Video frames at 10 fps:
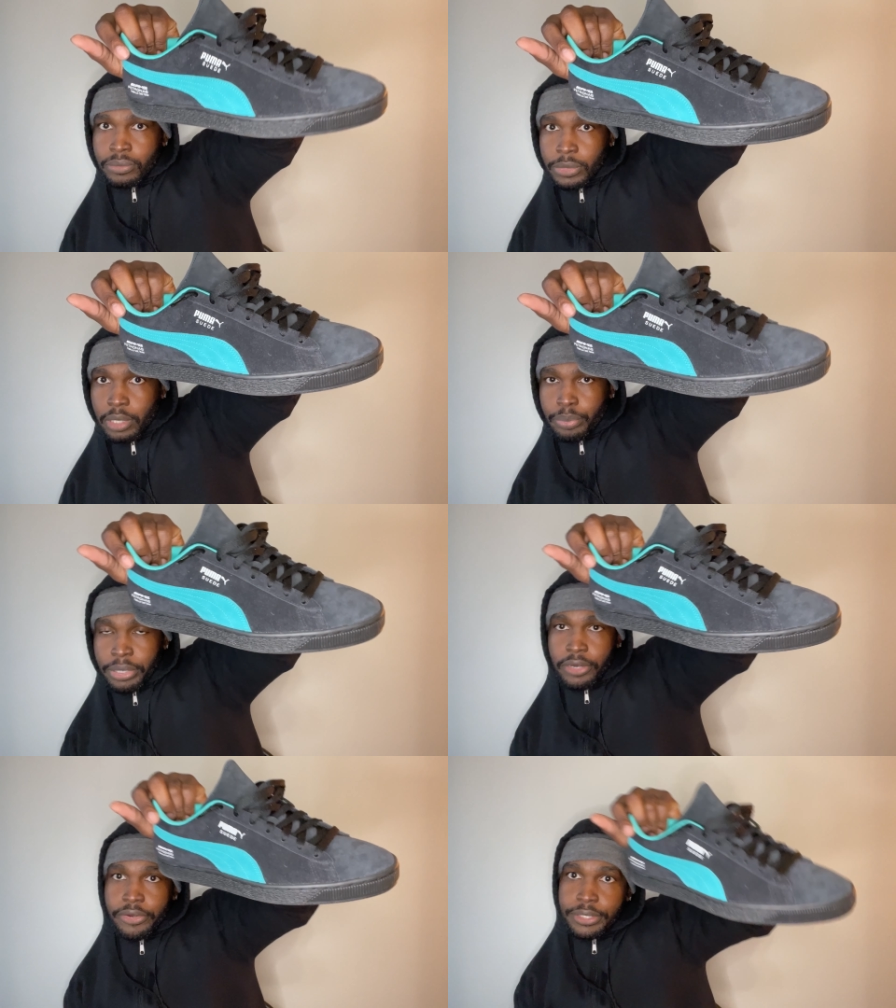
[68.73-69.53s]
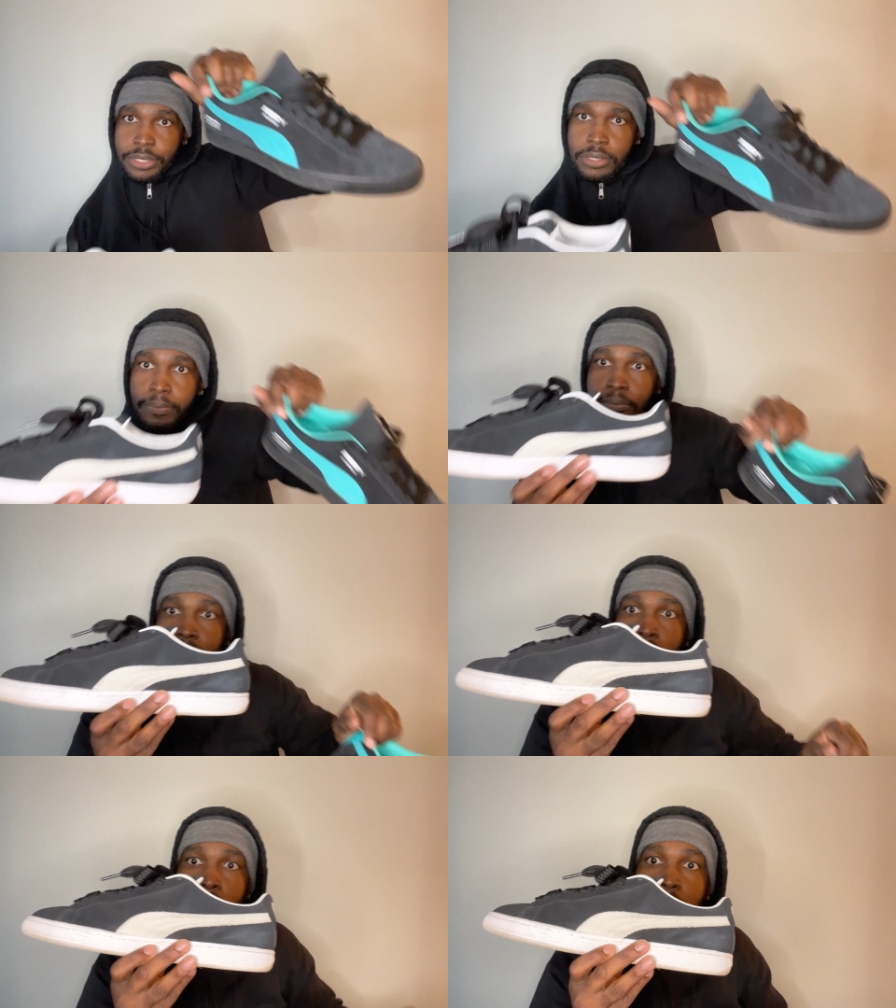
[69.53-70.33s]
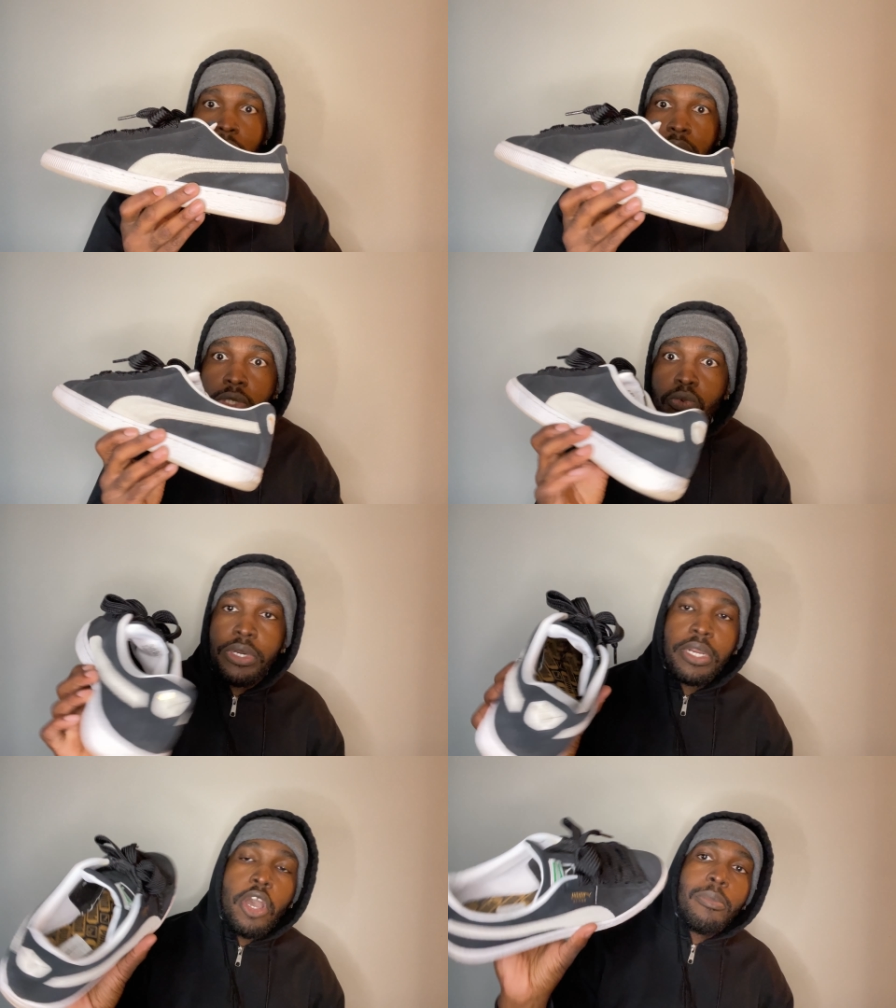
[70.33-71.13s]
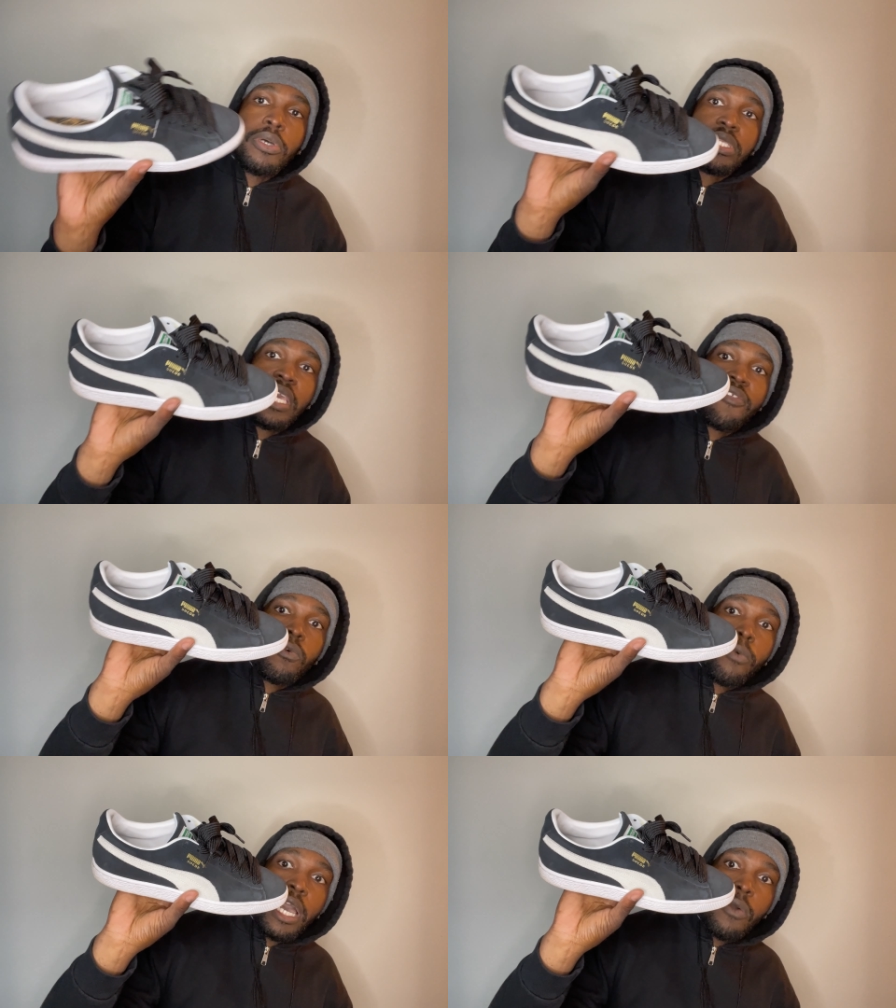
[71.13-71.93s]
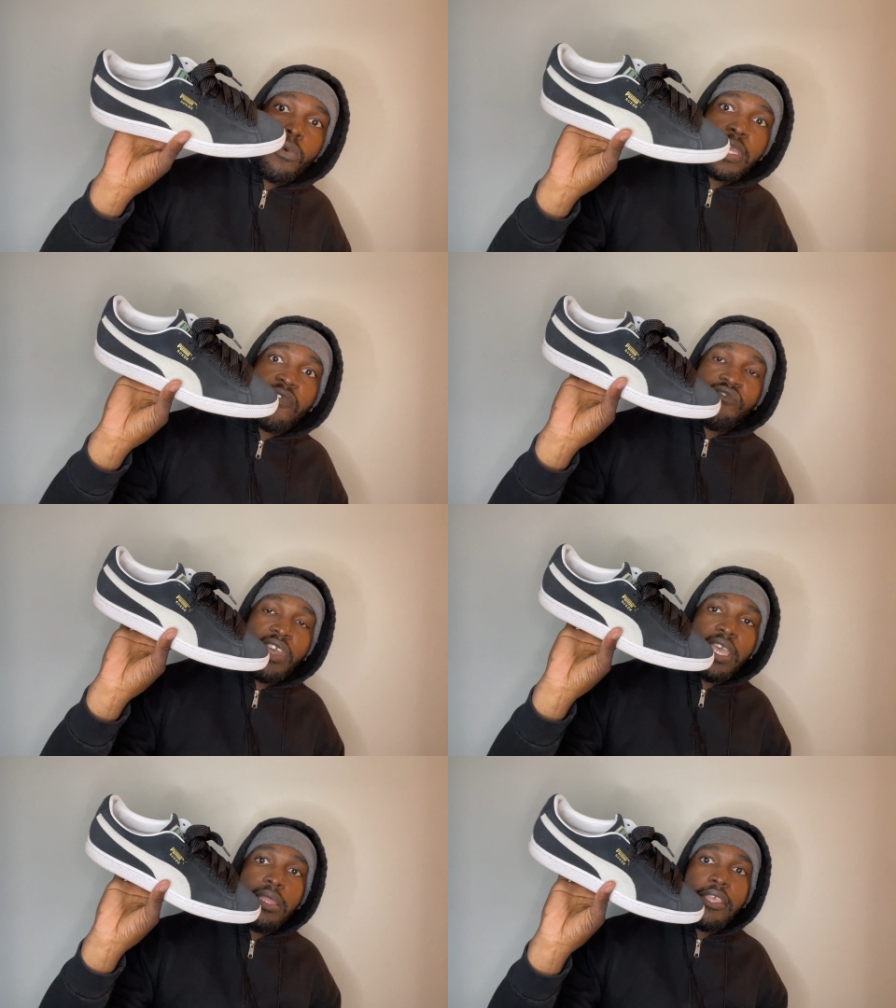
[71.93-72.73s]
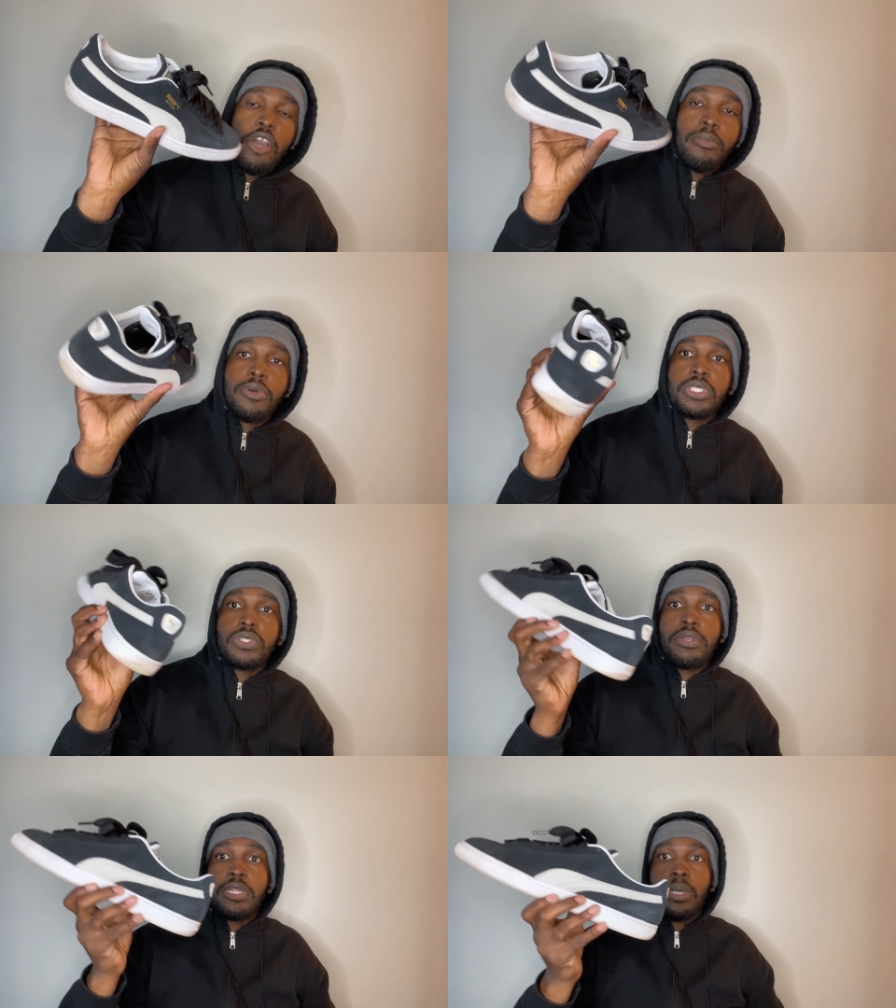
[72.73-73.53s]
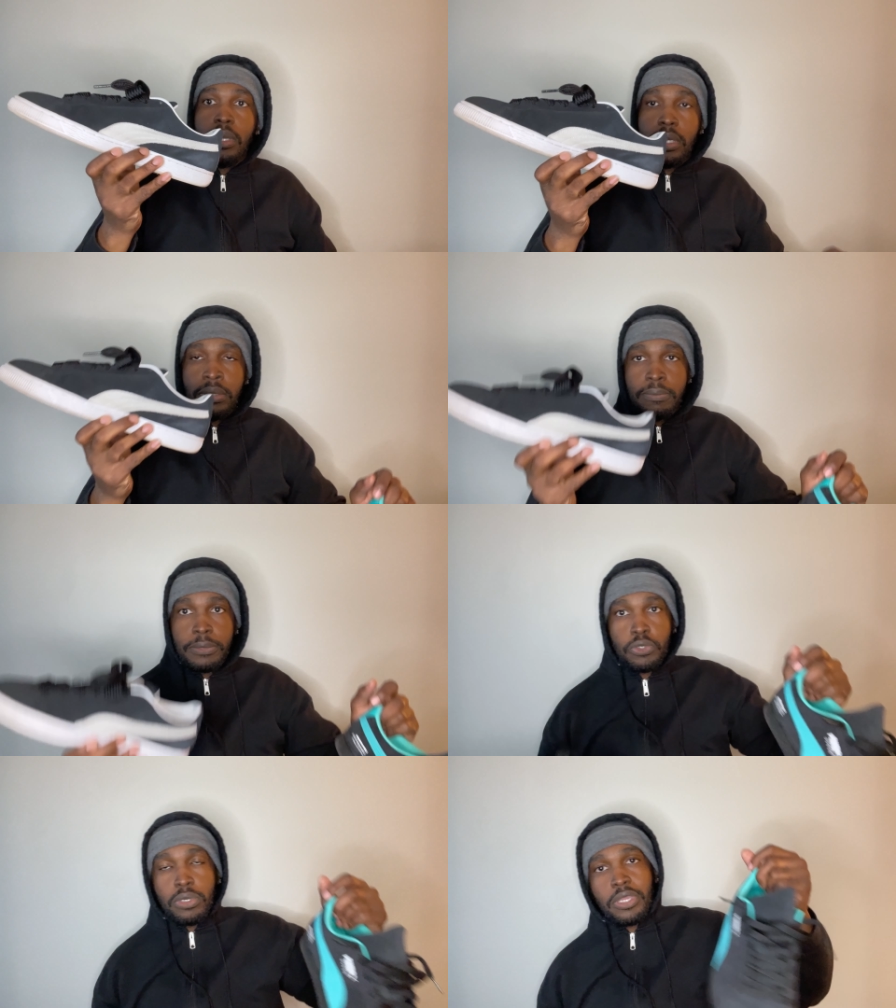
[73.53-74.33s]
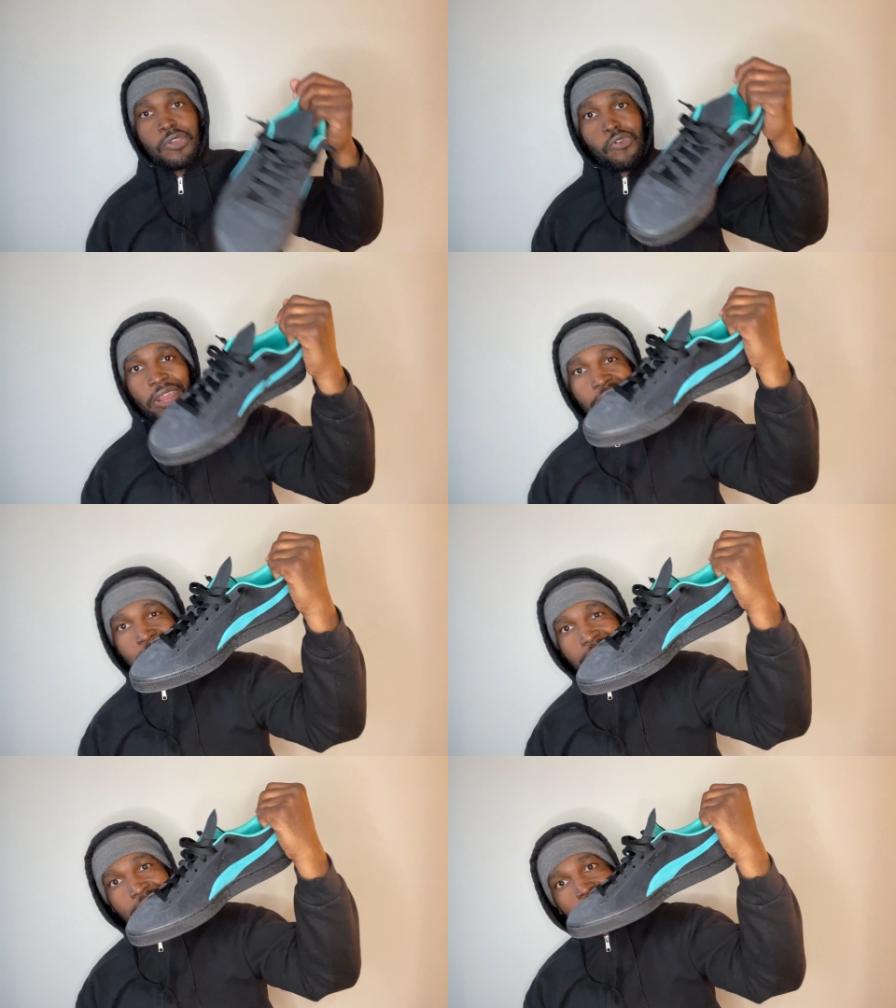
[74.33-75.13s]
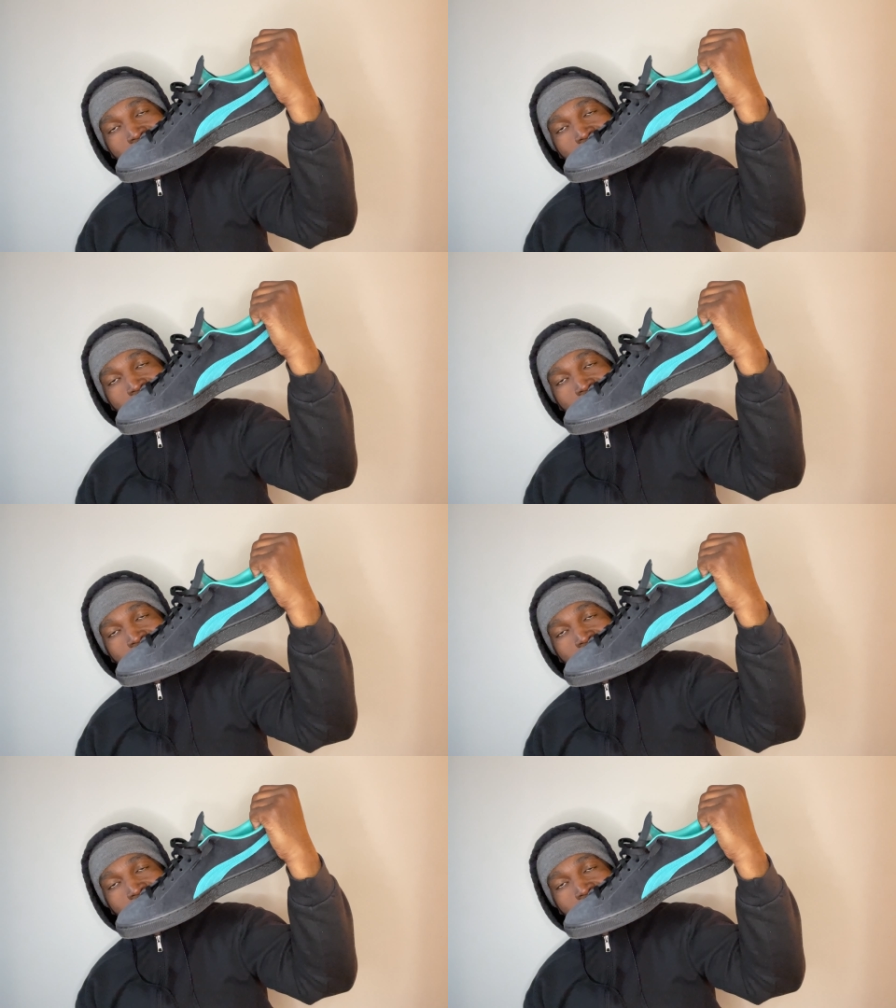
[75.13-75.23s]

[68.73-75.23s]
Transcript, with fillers: appearance where it almost after a while when they fade they almost start to look sort of grayish